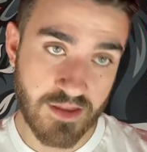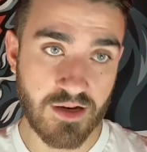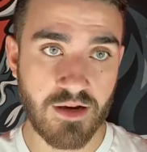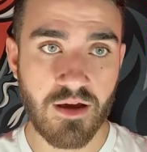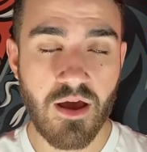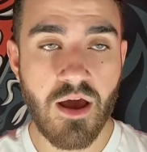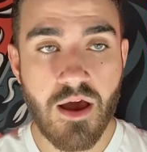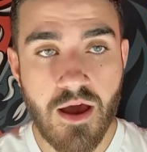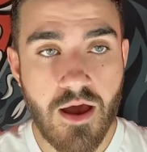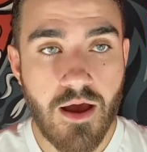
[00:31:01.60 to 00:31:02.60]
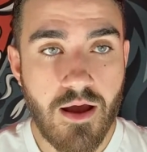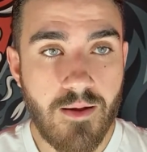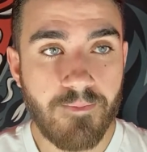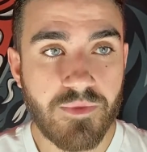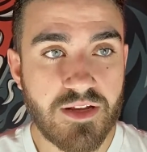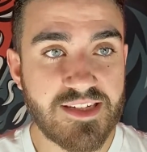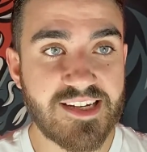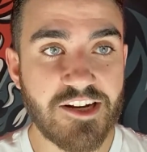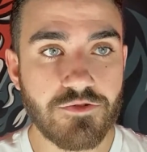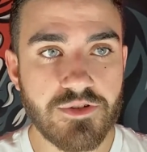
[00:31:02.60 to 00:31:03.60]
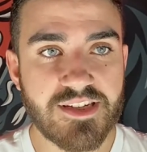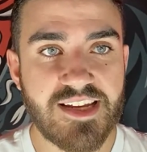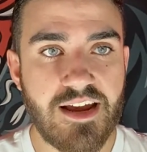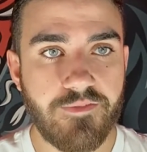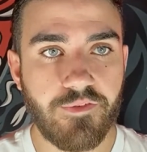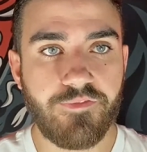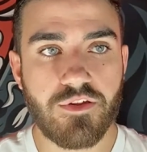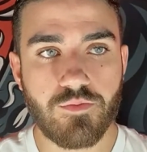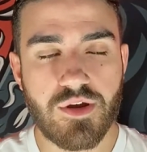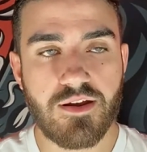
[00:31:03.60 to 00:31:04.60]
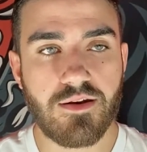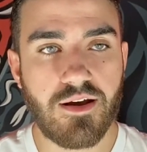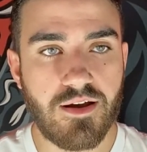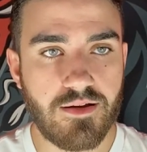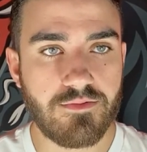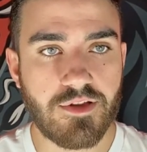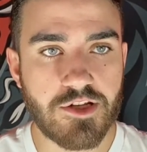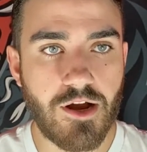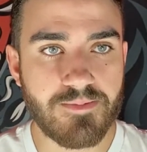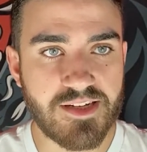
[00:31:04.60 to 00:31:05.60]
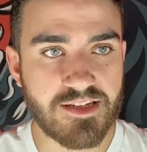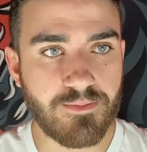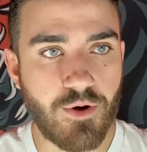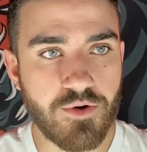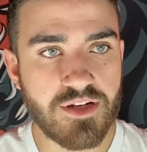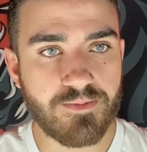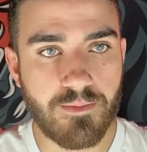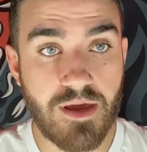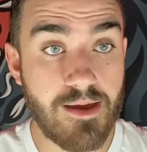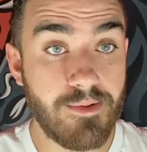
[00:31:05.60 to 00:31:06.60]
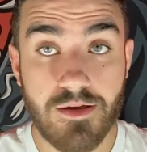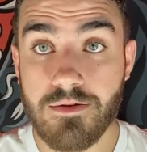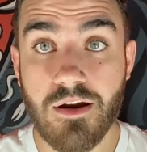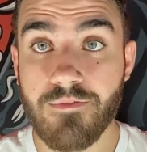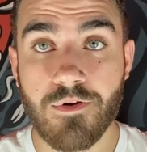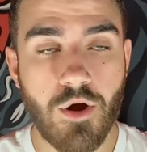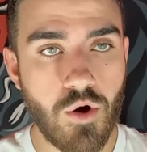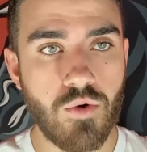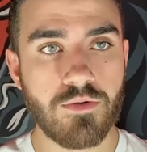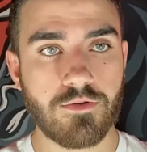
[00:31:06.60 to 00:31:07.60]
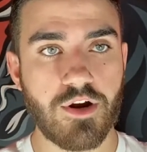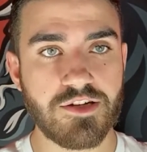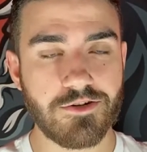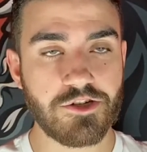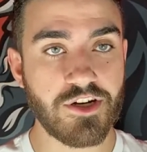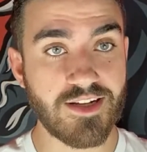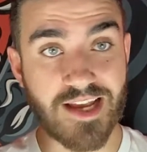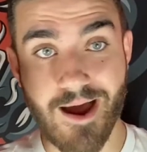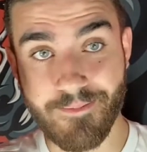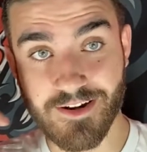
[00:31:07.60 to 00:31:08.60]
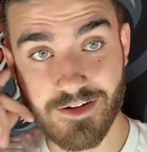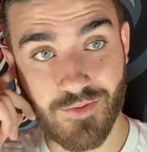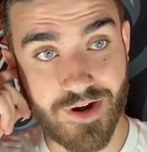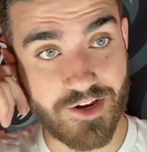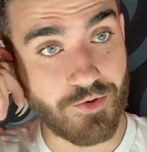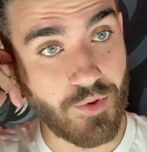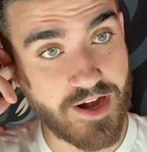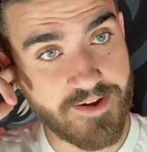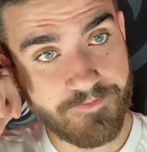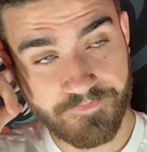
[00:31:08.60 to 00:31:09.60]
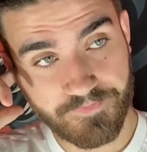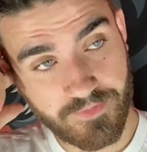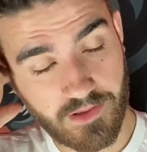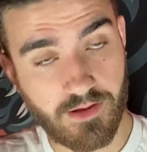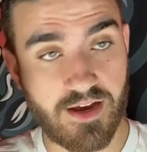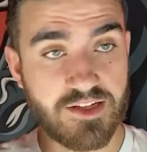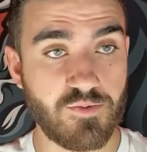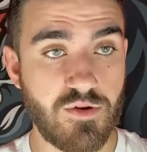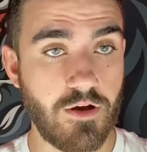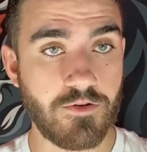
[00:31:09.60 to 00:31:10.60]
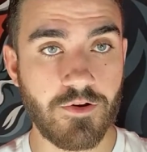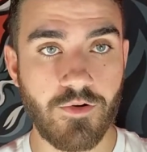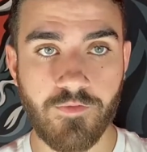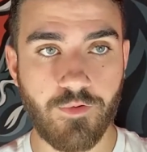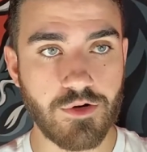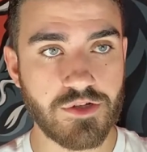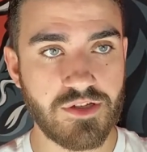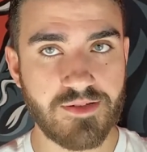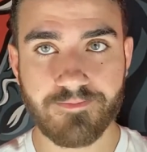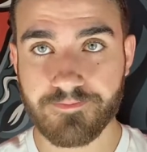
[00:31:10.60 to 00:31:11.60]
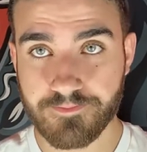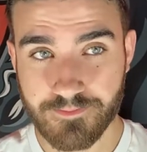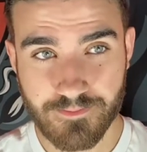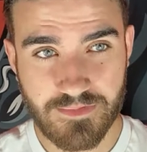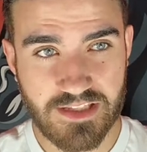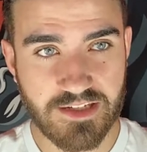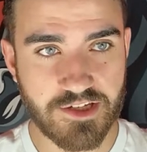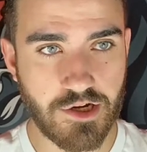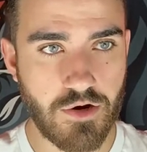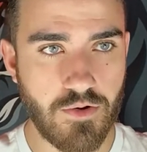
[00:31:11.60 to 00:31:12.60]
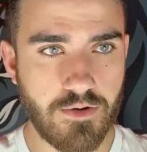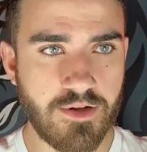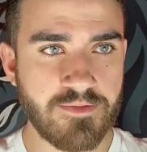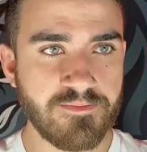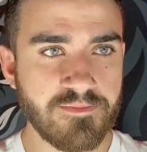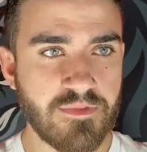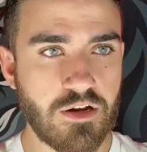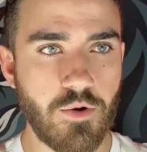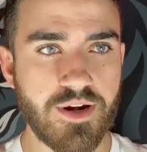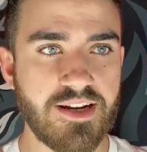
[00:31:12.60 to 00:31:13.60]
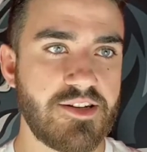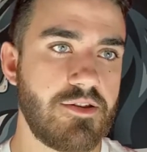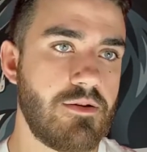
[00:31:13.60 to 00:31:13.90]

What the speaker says: the schedule is saying for featherweight, the top 6 opponents, but maybe, you never know. Crazier shit has happened in 2020, as we all know, unfortunately. So going into the